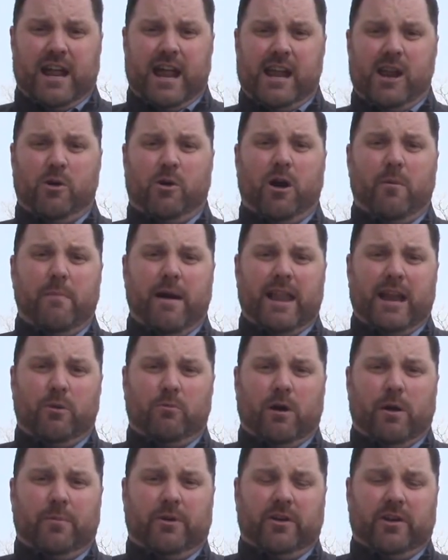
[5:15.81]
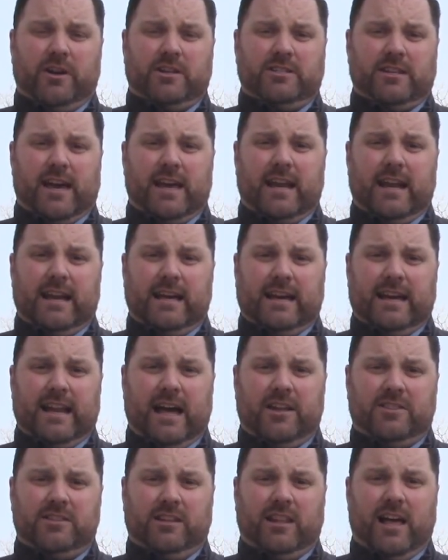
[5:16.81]
I know our men and women are excited to get
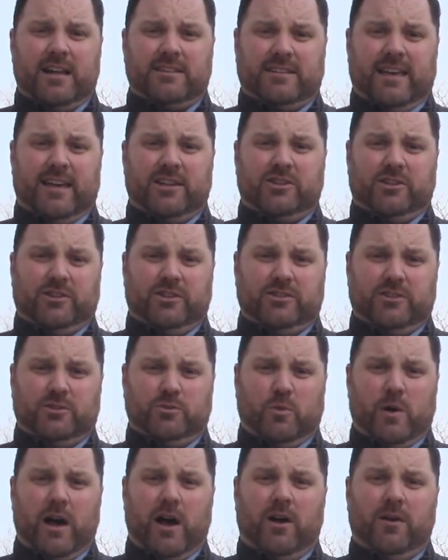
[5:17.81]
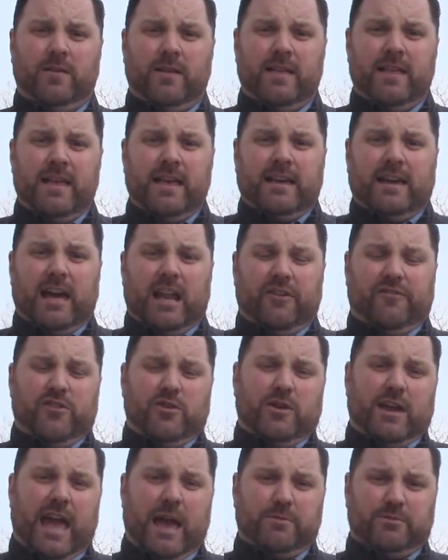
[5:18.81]
out to Los Angeles as well, get a
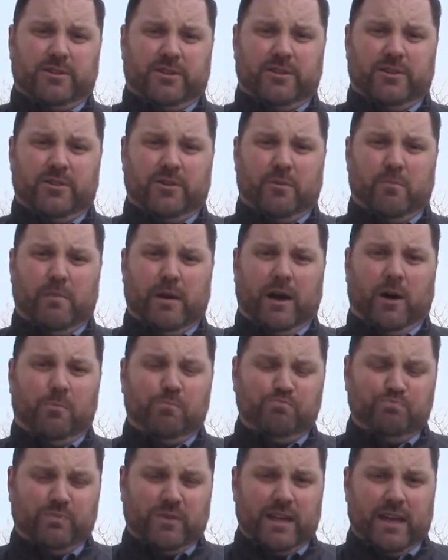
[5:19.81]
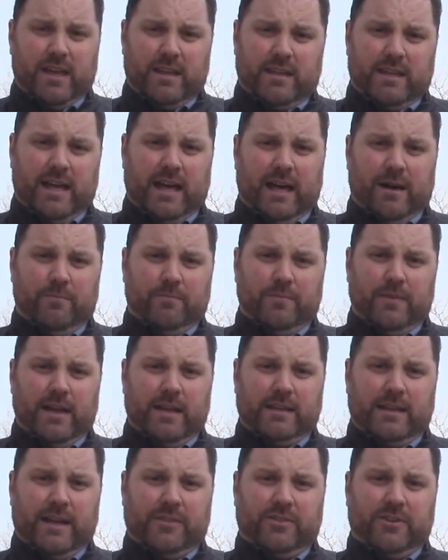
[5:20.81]
few games under their belt, and
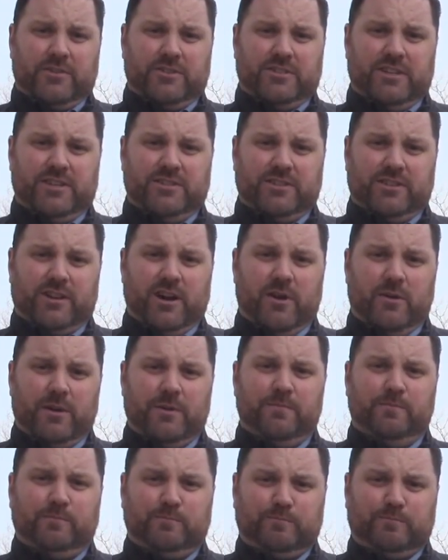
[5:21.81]
get their season going.